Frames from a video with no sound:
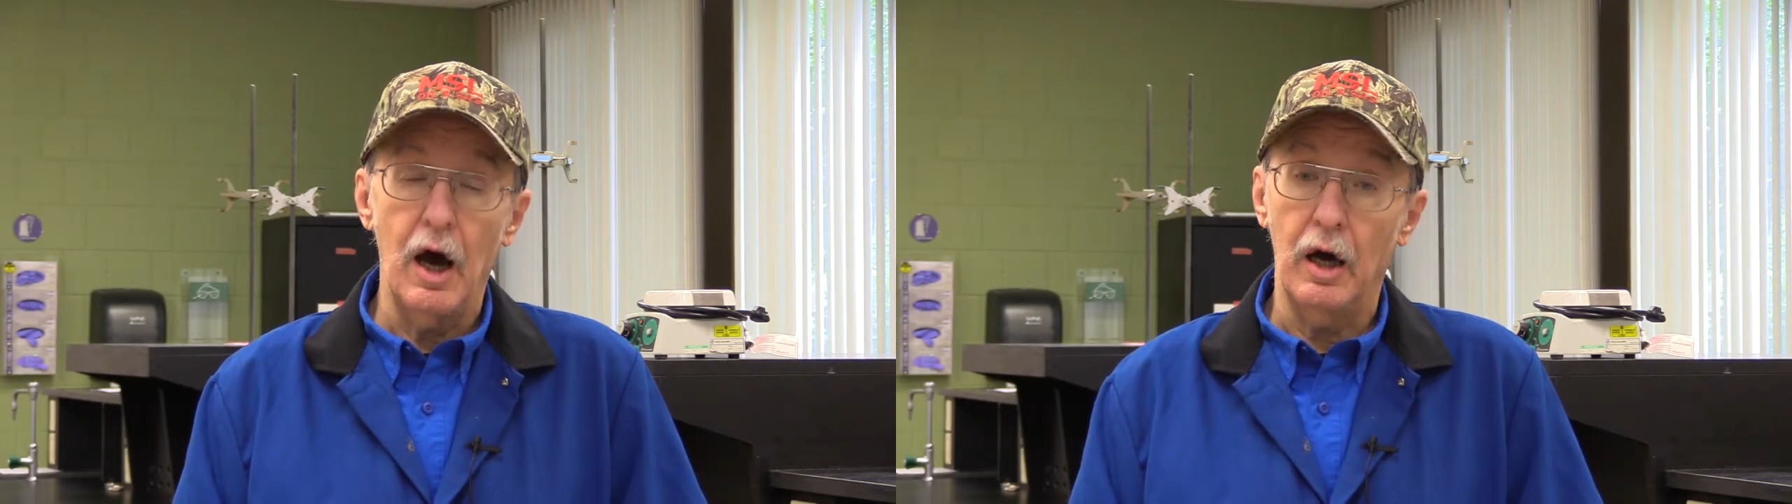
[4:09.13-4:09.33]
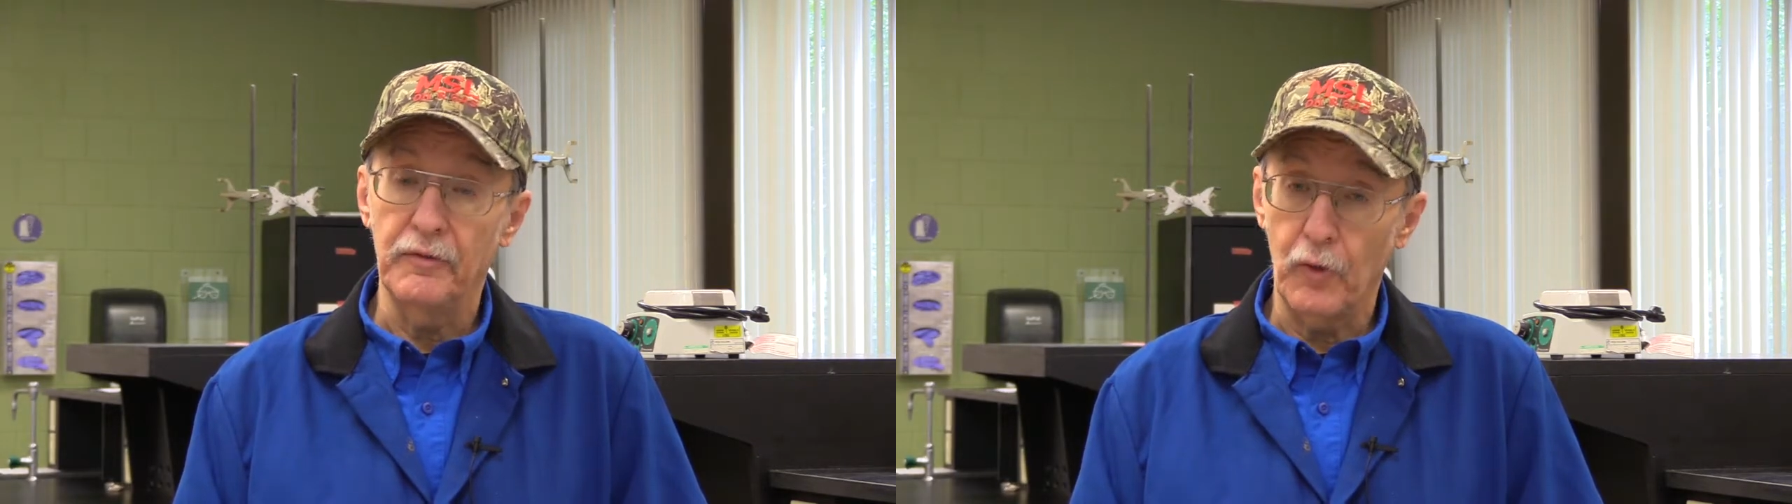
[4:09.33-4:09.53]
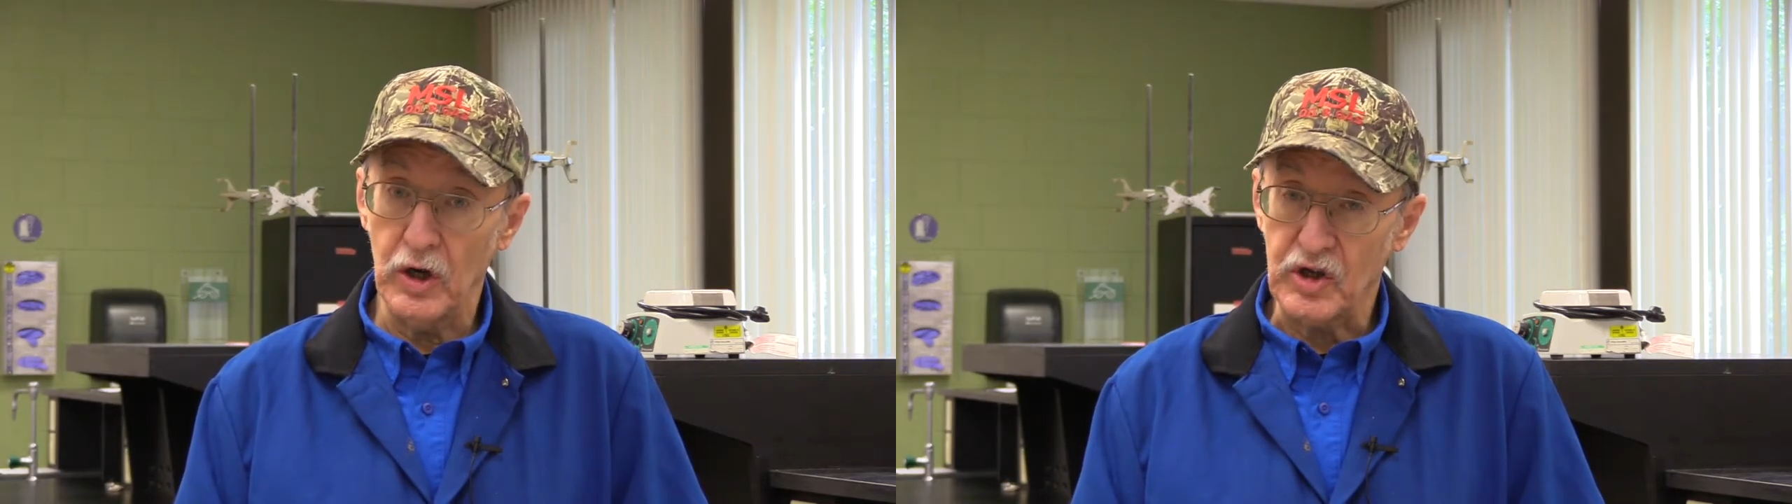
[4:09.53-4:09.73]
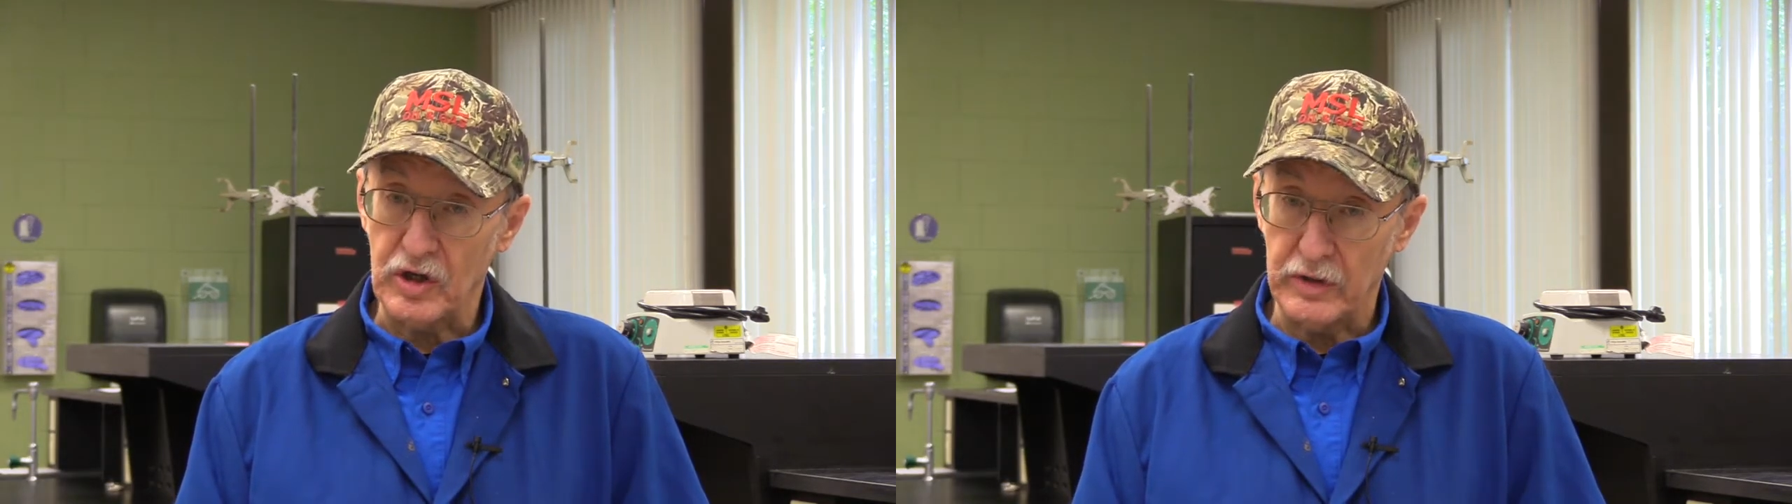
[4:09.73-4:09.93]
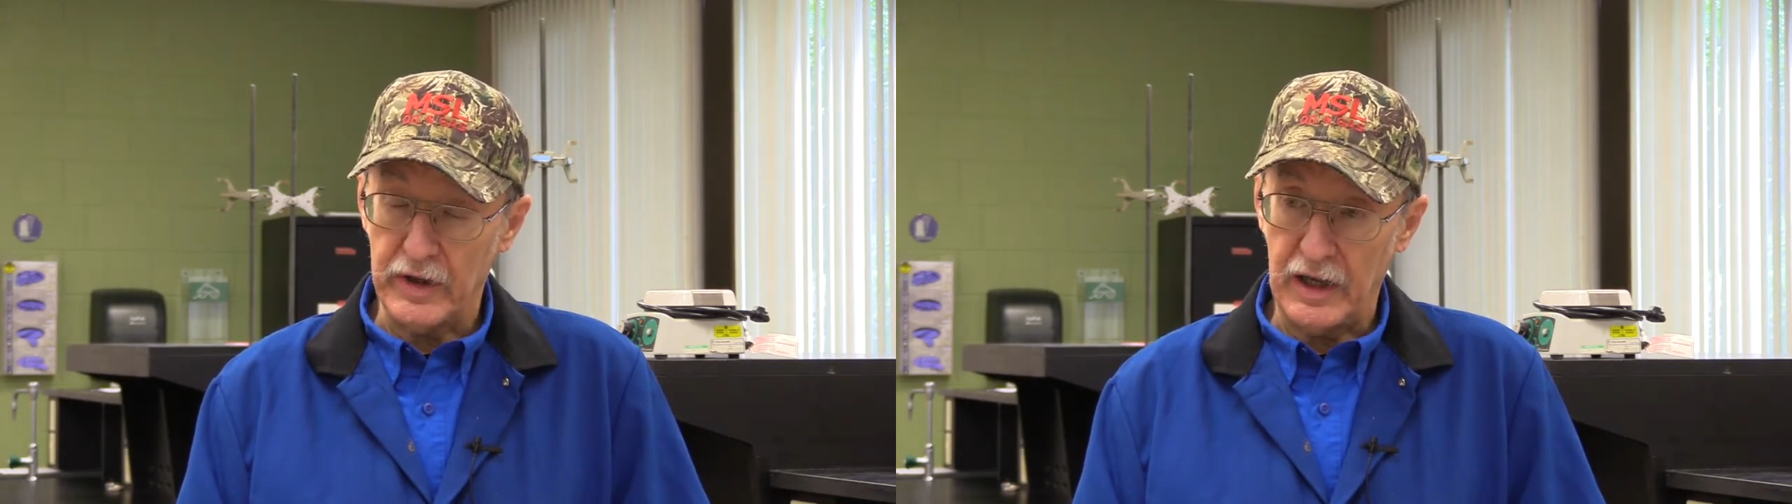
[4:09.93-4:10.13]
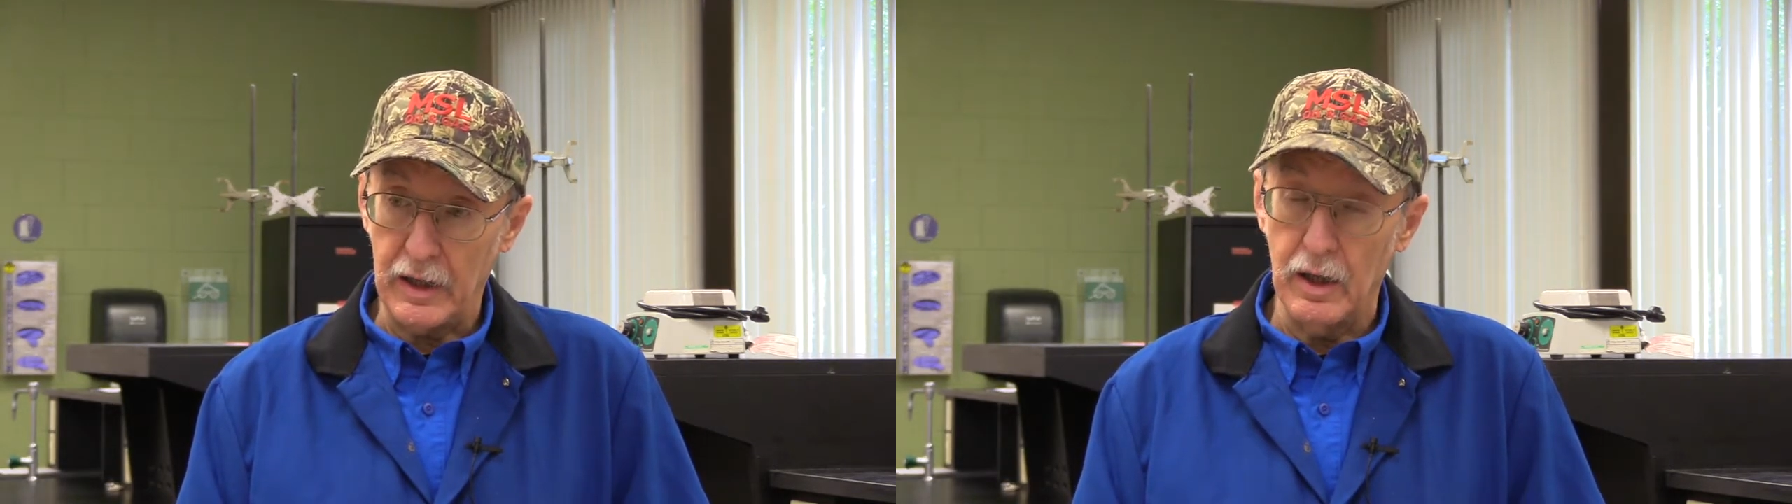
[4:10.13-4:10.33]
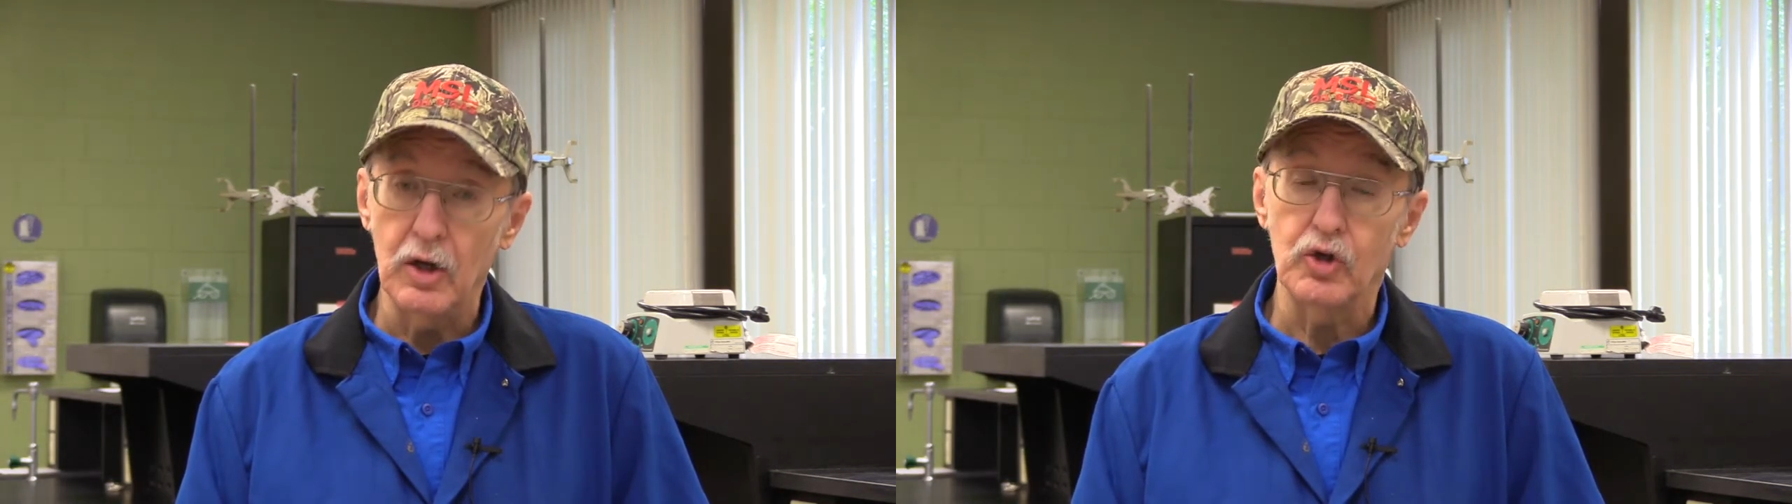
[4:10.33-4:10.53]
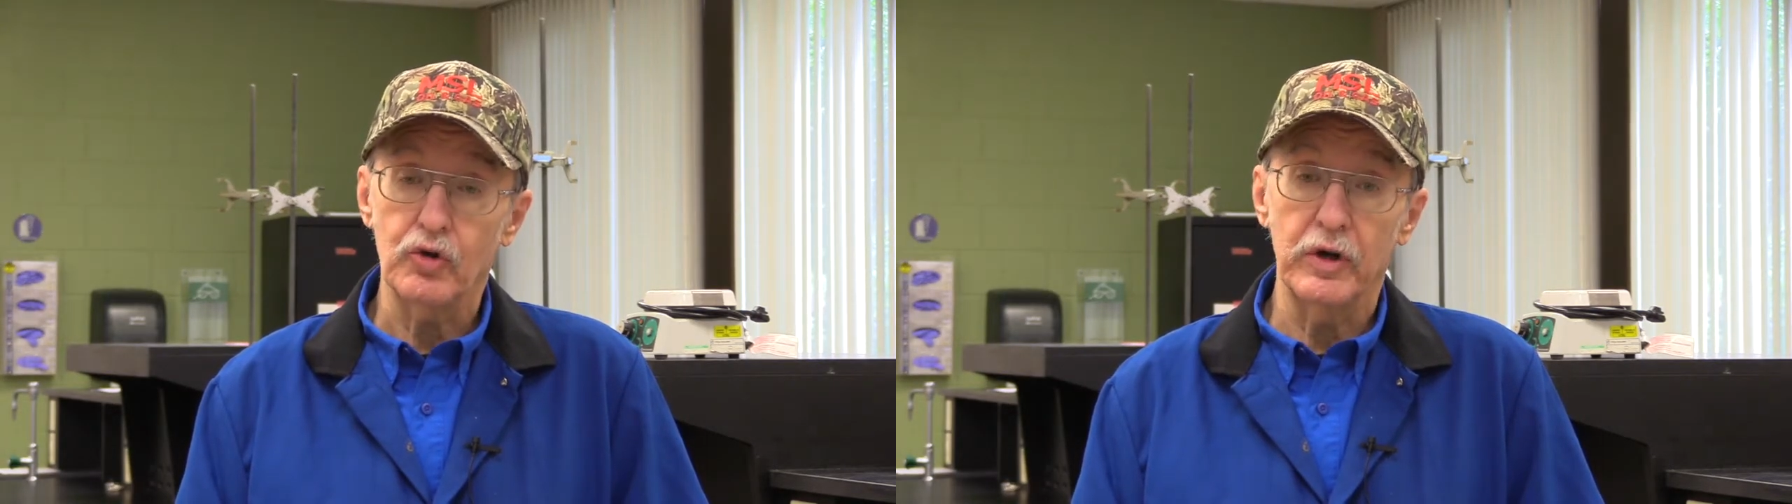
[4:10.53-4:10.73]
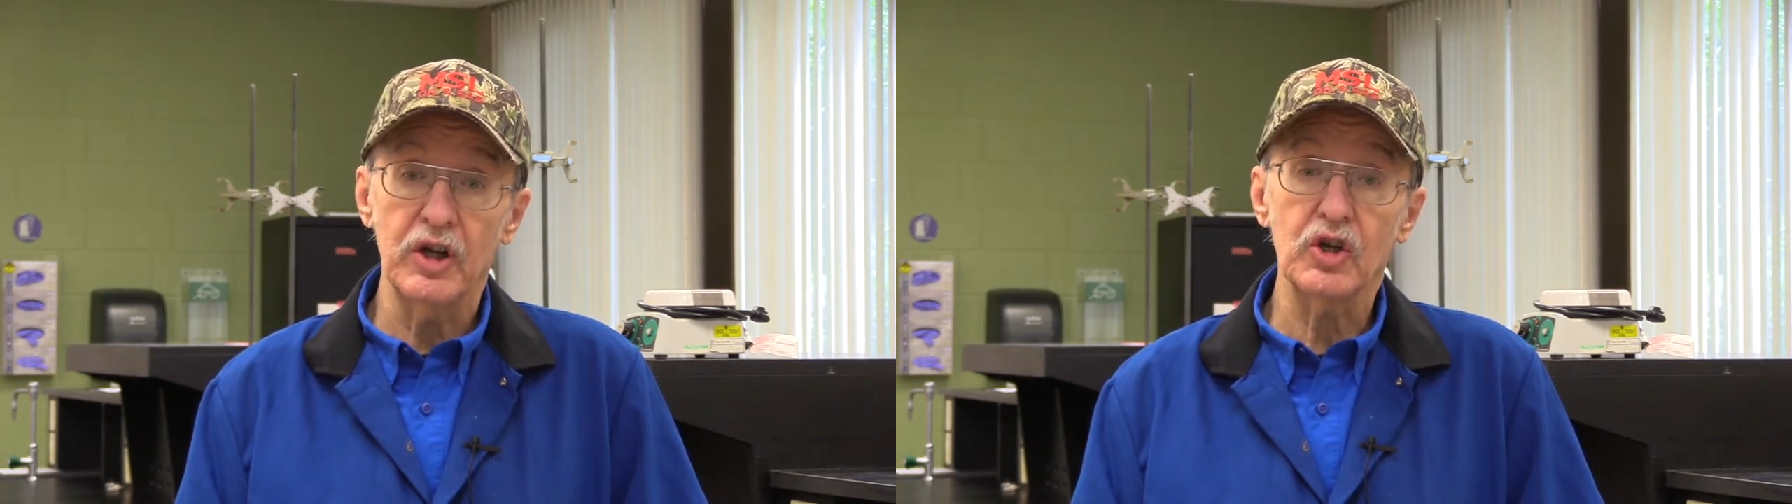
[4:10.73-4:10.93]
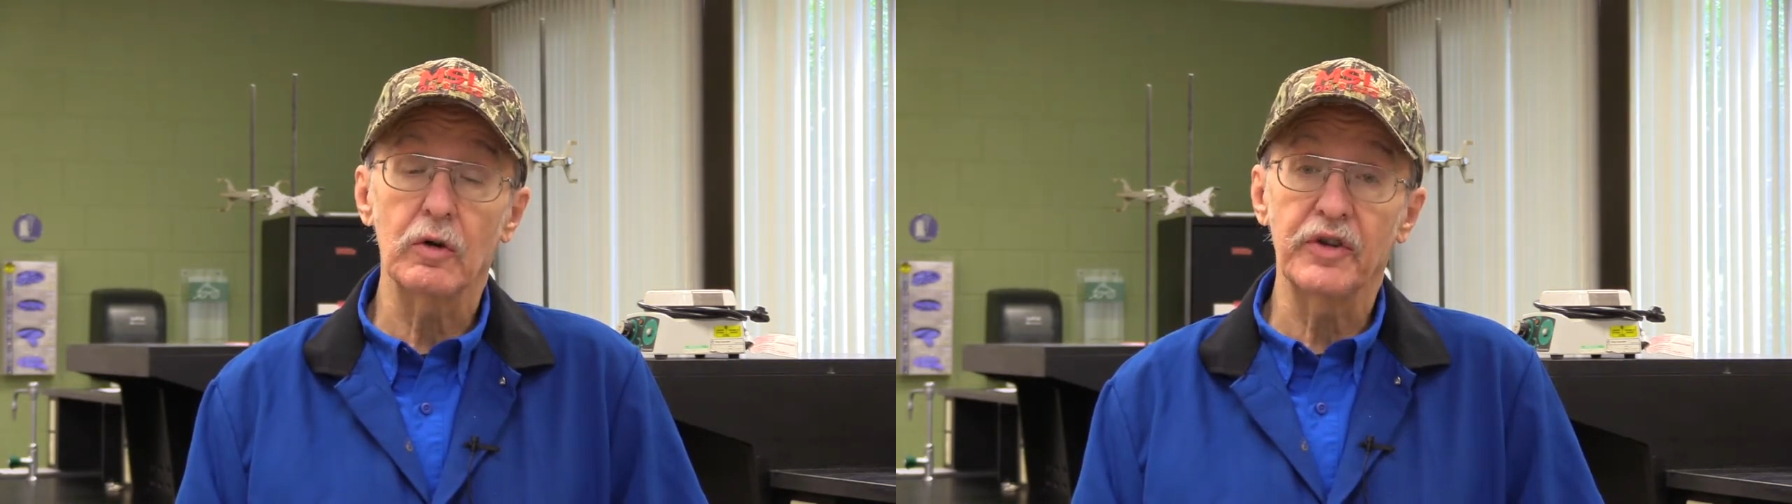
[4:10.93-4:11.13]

Unfortunately, traditional